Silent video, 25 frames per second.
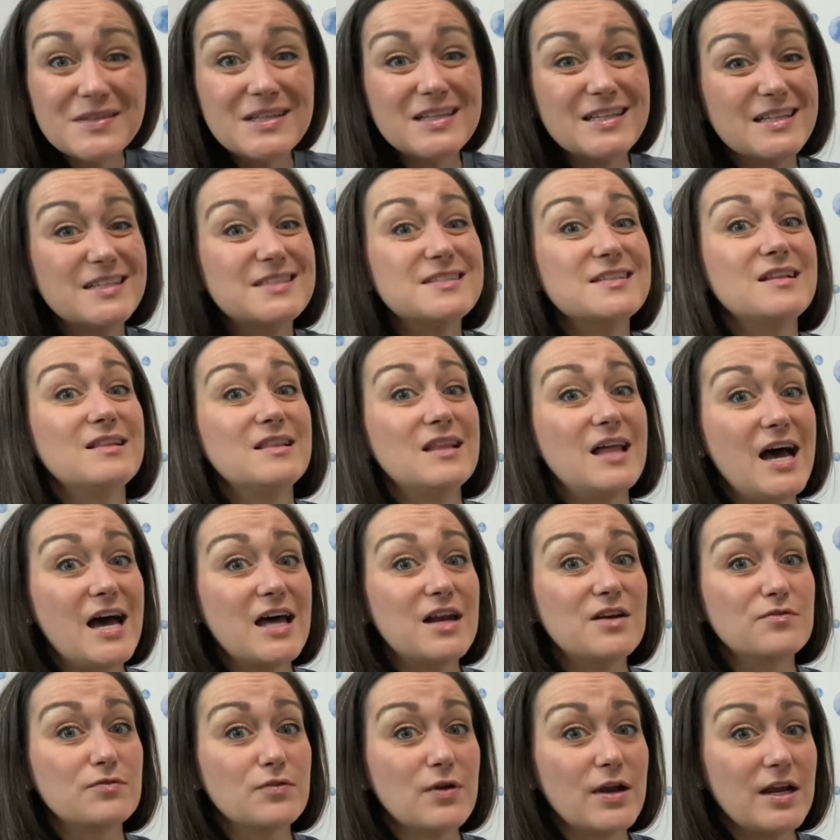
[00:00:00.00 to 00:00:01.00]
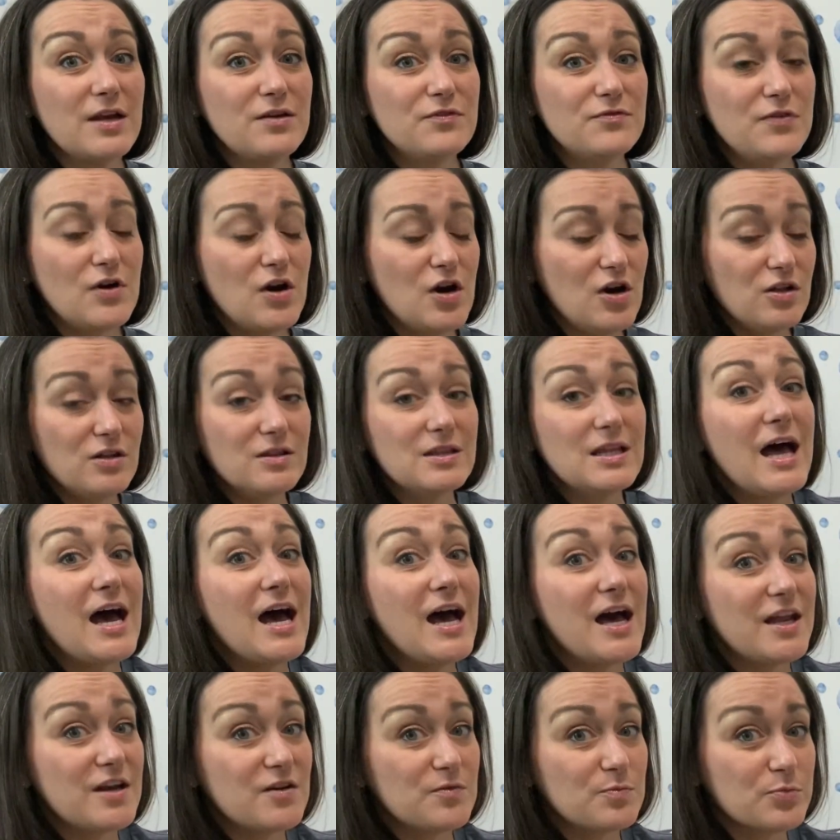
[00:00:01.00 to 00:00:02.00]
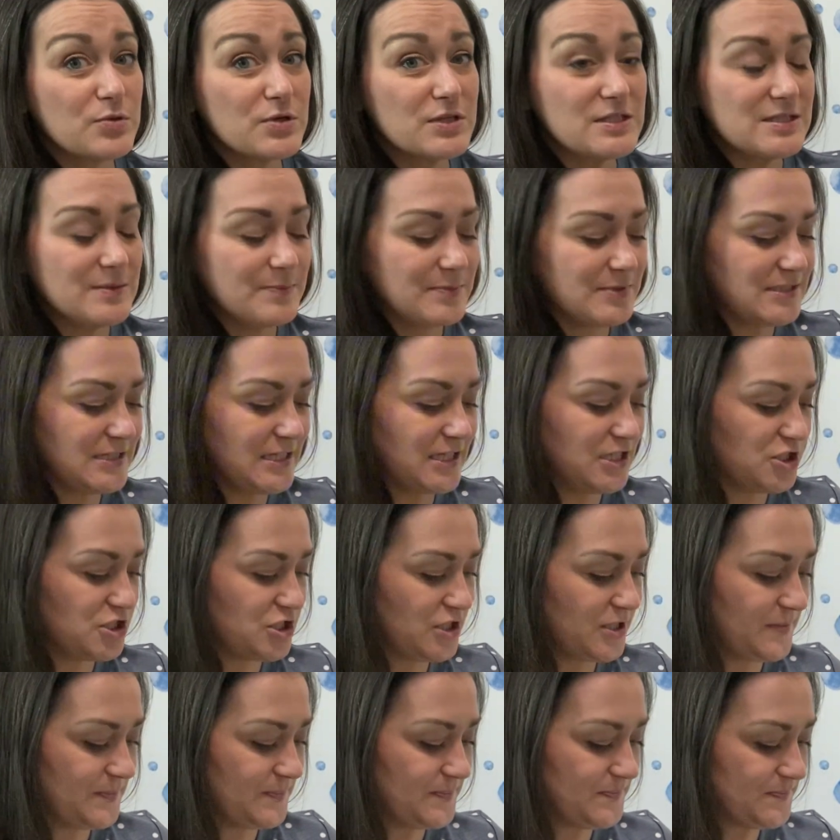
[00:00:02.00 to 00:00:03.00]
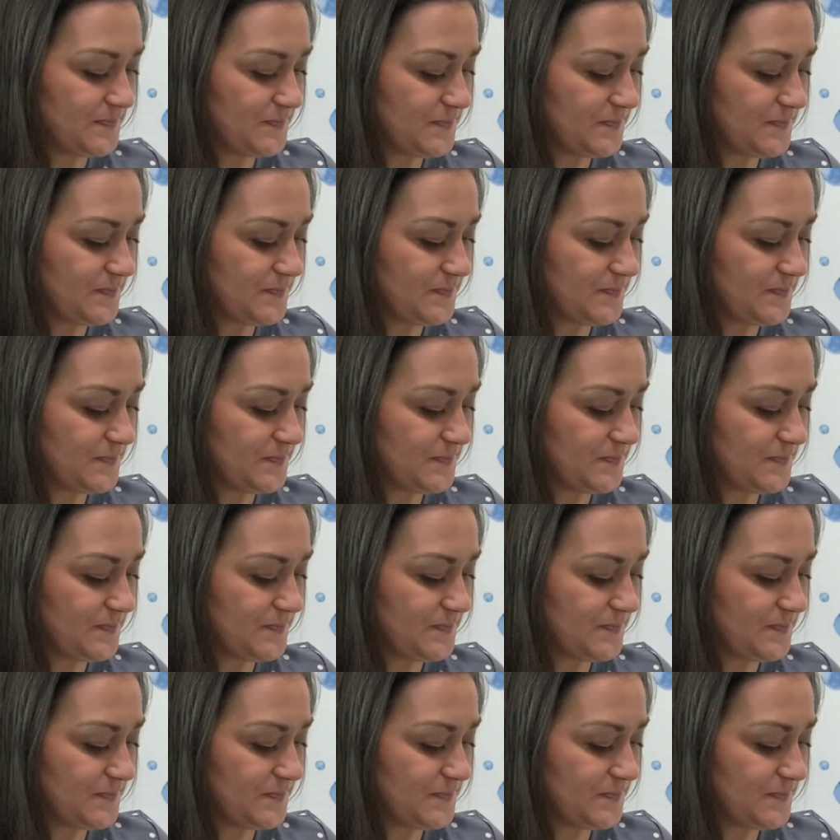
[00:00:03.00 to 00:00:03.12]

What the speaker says: That's a lot of rainfall, a lot of precipitation.